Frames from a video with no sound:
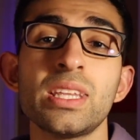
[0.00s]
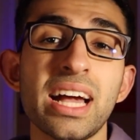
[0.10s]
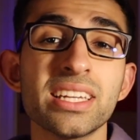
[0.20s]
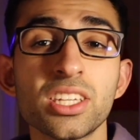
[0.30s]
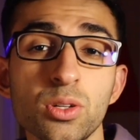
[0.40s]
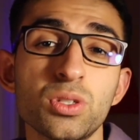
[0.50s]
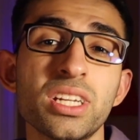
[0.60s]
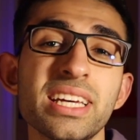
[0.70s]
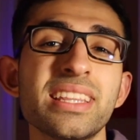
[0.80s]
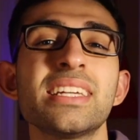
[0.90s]
And
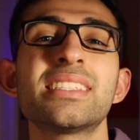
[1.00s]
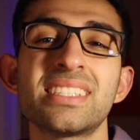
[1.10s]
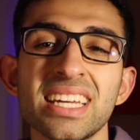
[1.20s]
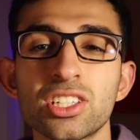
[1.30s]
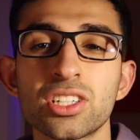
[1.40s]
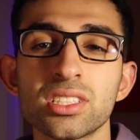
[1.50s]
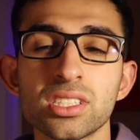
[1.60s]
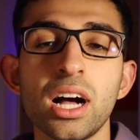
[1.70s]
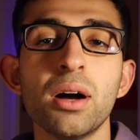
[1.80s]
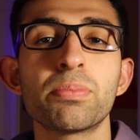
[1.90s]
usually these
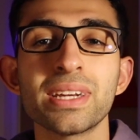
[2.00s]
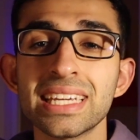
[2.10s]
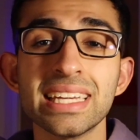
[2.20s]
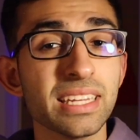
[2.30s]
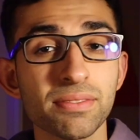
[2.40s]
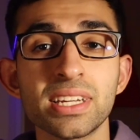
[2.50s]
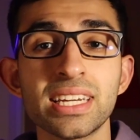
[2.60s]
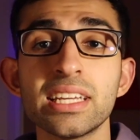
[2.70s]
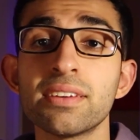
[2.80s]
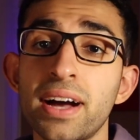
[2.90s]
stations are pretty
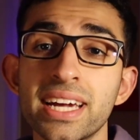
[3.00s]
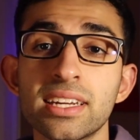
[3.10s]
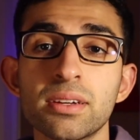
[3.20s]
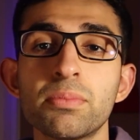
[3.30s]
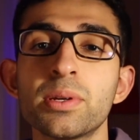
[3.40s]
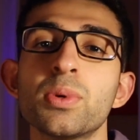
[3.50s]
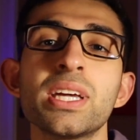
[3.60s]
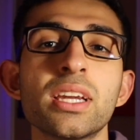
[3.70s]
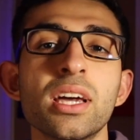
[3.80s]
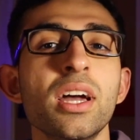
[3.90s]
evenly divided
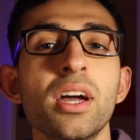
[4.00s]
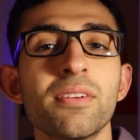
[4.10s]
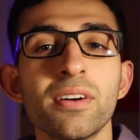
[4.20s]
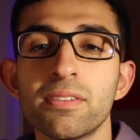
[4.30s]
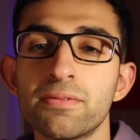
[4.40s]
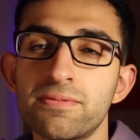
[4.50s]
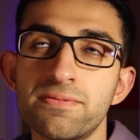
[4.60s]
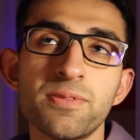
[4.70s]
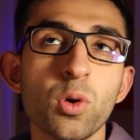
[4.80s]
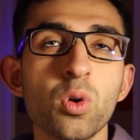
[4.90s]
between
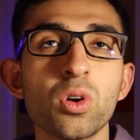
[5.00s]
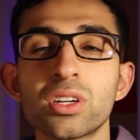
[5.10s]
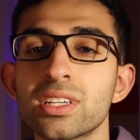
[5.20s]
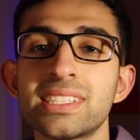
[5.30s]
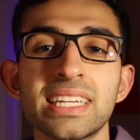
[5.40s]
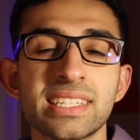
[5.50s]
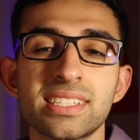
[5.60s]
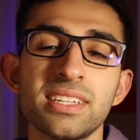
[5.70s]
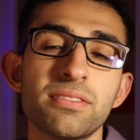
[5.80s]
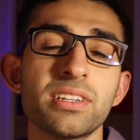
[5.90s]
4 to
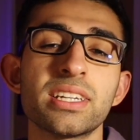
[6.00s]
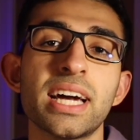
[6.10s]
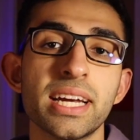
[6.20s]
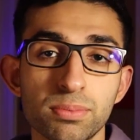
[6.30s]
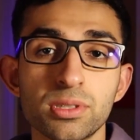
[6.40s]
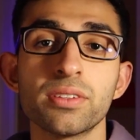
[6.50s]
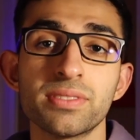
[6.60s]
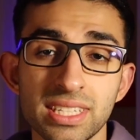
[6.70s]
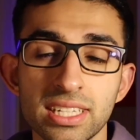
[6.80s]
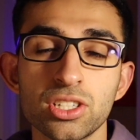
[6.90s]
6 different types of
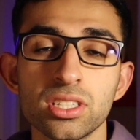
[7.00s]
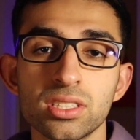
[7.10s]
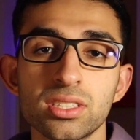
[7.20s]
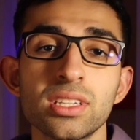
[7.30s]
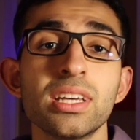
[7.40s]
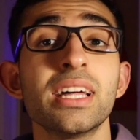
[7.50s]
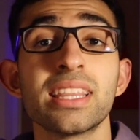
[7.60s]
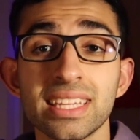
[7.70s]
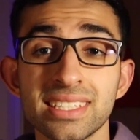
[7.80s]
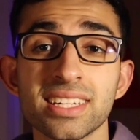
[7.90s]
stations.
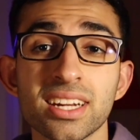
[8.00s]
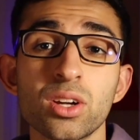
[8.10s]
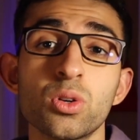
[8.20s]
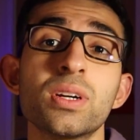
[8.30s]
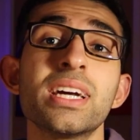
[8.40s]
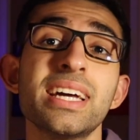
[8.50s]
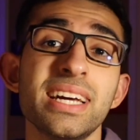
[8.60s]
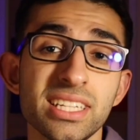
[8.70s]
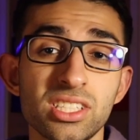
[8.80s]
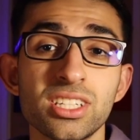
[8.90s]
These include
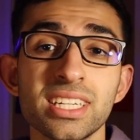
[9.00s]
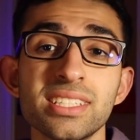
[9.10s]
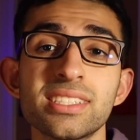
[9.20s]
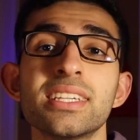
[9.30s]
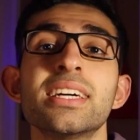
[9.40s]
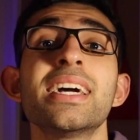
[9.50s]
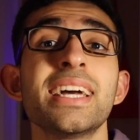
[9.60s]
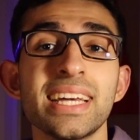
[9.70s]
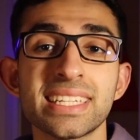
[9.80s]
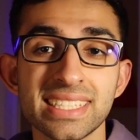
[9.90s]
histories,
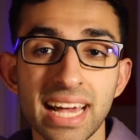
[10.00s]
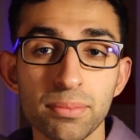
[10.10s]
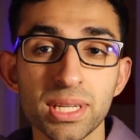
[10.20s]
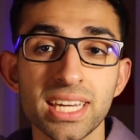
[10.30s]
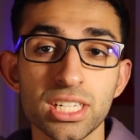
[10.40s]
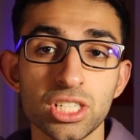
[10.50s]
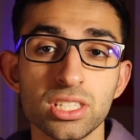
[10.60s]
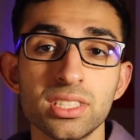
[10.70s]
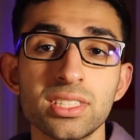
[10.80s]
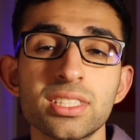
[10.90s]

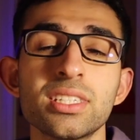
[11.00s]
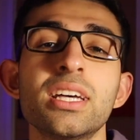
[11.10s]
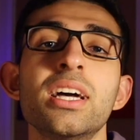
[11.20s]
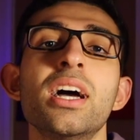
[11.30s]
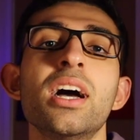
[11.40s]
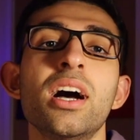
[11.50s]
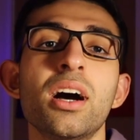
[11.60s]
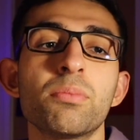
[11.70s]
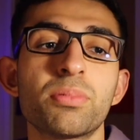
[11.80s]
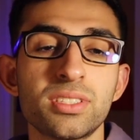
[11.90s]
examinations,
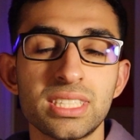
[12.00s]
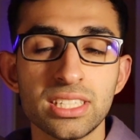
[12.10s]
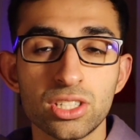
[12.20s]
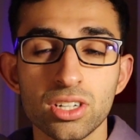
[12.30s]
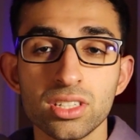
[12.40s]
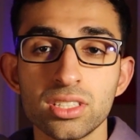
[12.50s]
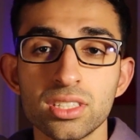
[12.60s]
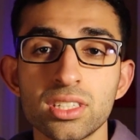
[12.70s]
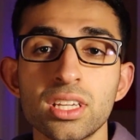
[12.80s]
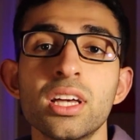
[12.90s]

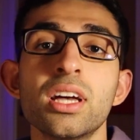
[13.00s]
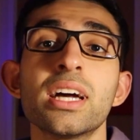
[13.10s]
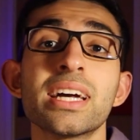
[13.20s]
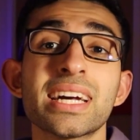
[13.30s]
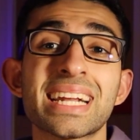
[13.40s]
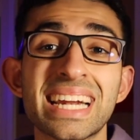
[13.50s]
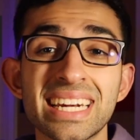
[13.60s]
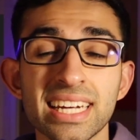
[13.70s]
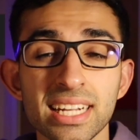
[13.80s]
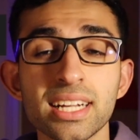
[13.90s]
procedures,
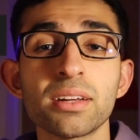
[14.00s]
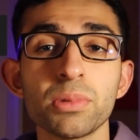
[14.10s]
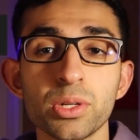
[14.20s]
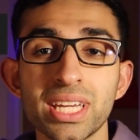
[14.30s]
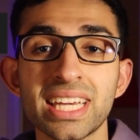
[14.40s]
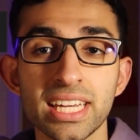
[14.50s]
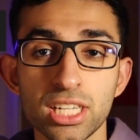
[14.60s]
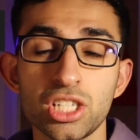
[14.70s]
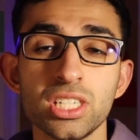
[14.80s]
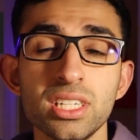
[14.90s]
clinical
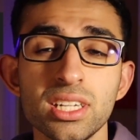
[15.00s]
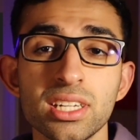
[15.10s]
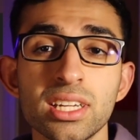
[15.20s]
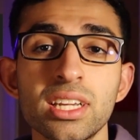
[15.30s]
communication,